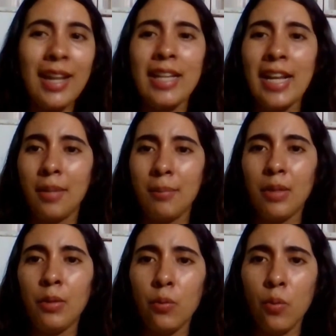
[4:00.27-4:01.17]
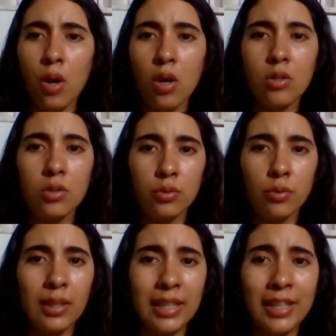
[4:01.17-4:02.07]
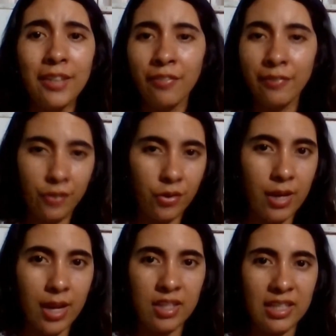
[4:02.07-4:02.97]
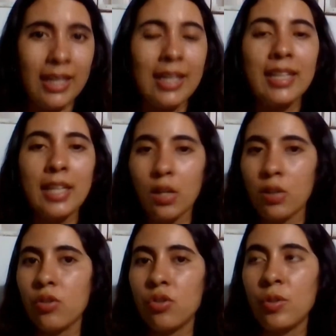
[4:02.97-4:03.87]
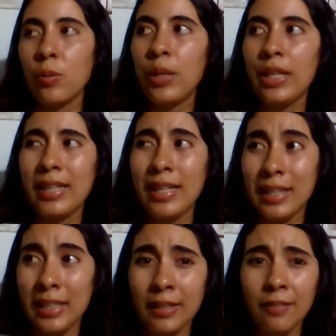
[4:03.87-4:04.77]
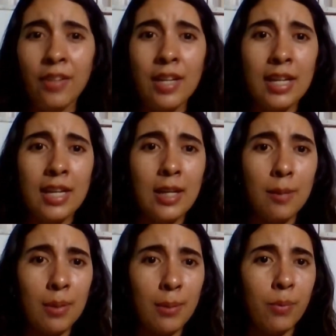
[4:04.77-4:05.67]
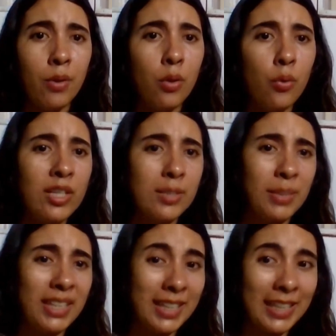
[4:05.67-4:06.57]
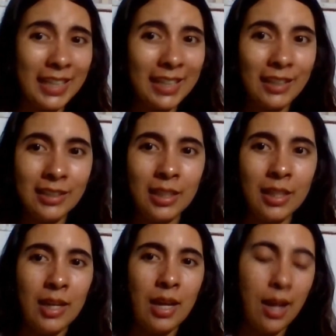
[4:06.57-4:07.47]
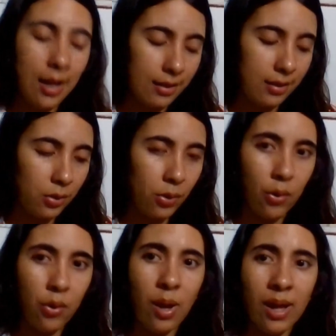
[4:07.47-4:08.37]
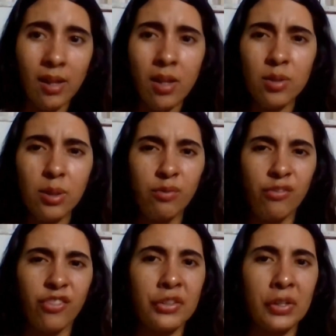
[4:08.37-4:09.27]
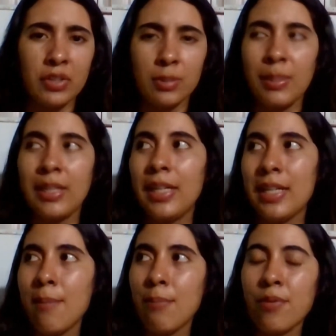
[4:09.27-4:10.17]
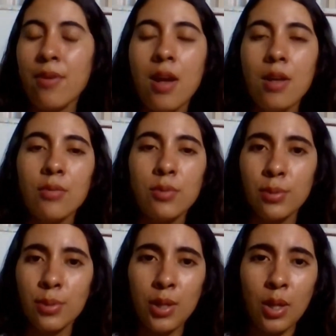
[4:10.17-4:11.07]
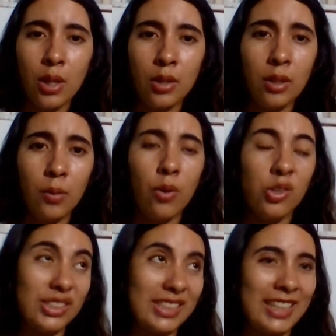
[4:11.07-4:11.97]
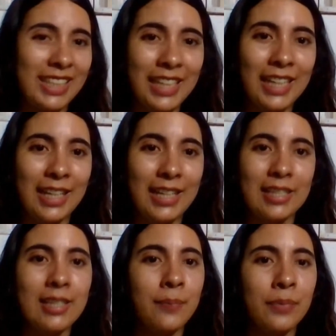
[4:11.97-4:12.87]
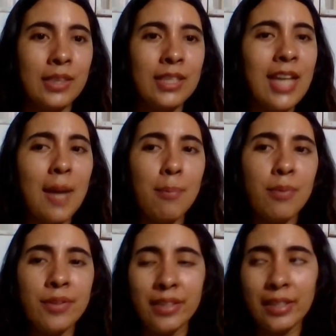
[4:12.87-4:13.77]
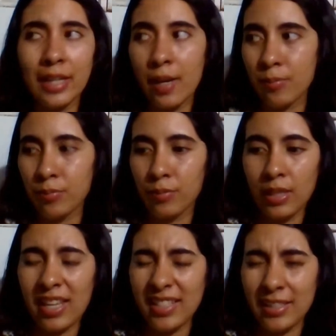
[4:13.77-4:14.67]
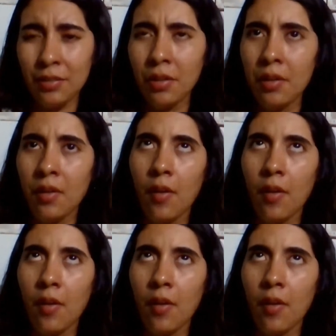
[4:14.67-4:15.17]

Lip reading: that helped me was to live for a time in a country with native people who speak in English. So I lost the fear of speaking and pronounce the words in English. This happened in the last year.